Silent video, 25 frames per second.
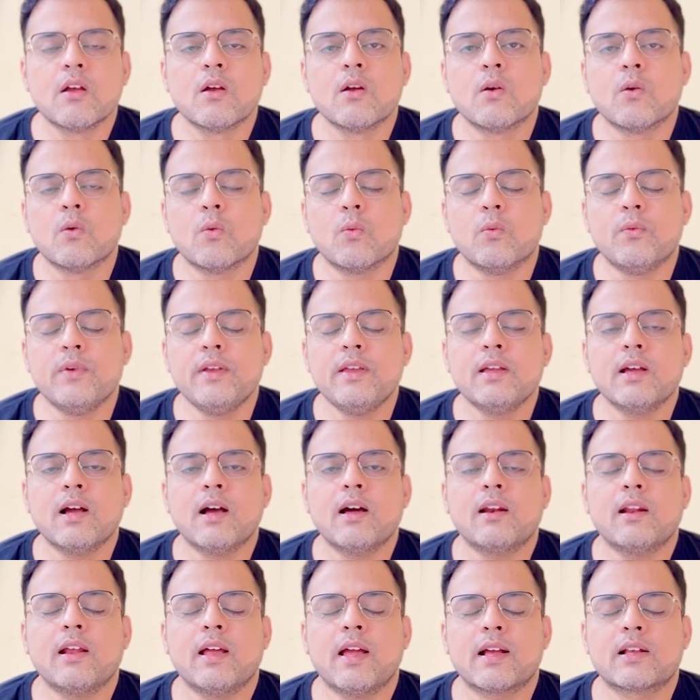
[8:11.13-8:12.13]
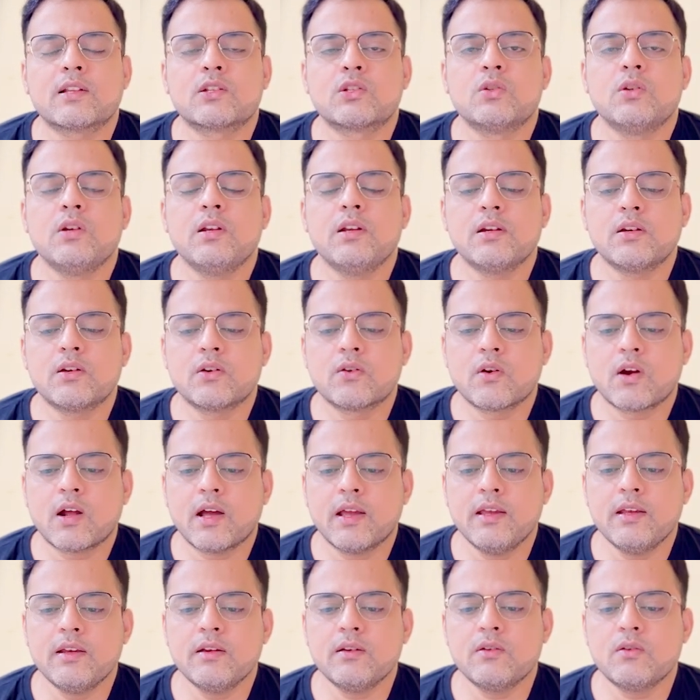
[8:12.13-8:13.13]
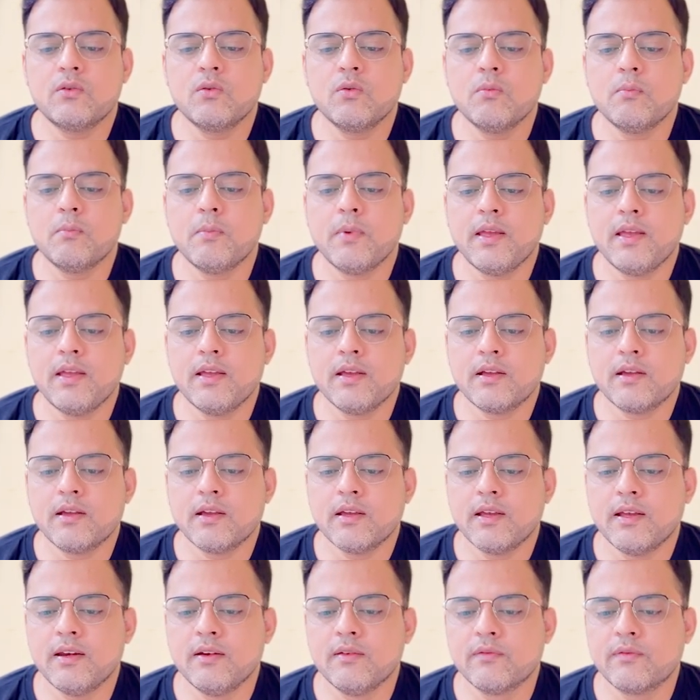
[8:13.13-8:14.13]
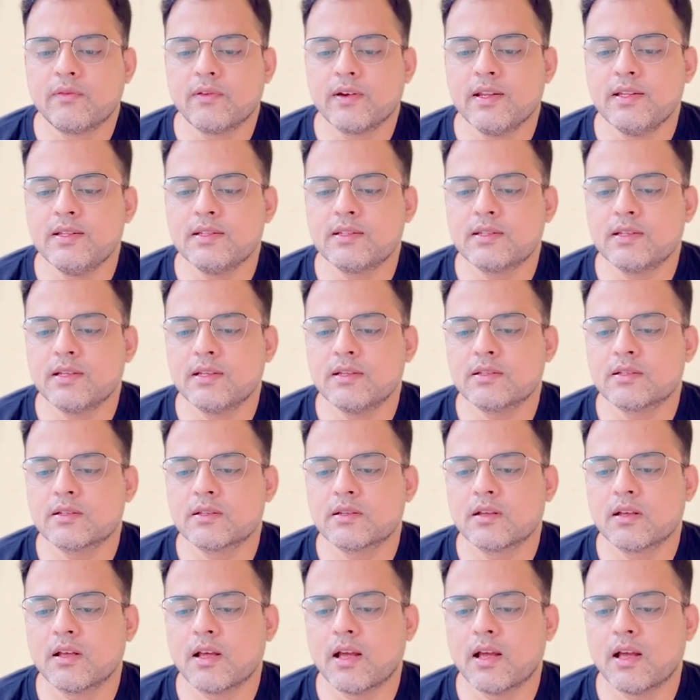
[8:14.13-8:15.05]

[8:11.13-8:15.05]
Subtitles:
we are actually trying to make inferences